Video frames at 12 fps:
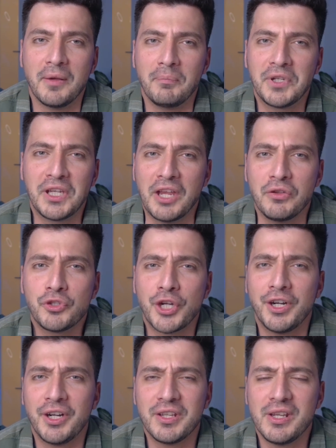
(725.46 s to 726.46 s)
Can you
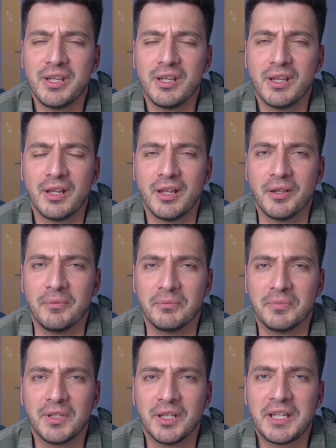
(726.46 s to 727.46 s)
share any
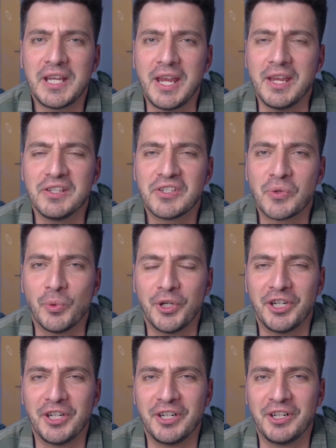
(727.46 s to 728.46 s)
case
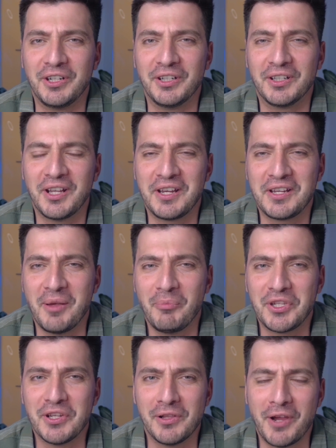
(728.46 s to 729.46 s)
where a
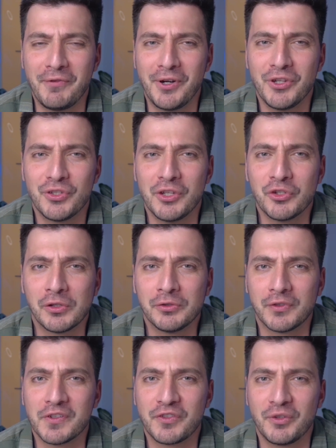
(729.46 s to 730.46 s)
company leveraged digital
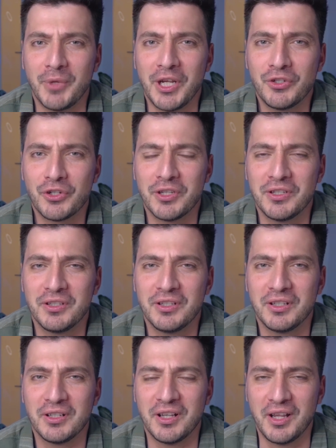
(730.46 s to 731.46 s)
transformation,
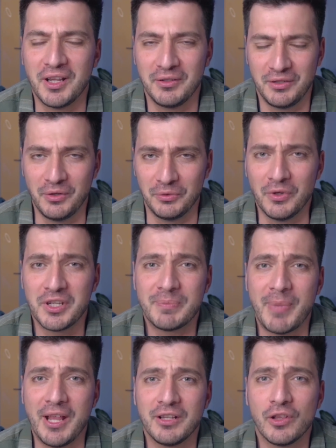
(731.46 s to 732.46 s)
to
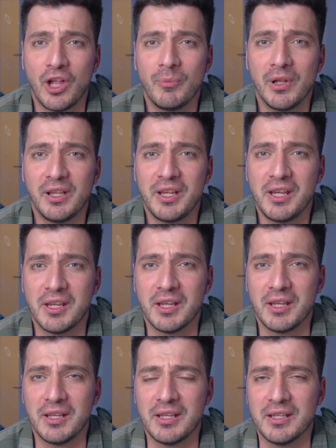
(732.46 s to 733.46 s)
expand globally,
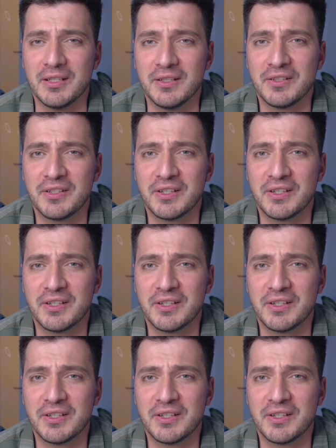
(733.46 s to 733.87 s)
and